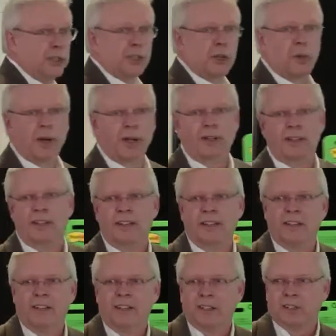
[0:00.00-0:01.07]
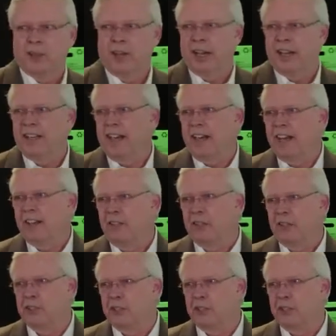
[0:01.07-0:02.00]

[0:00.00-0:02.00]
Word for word: couldn't quit. So I had to add this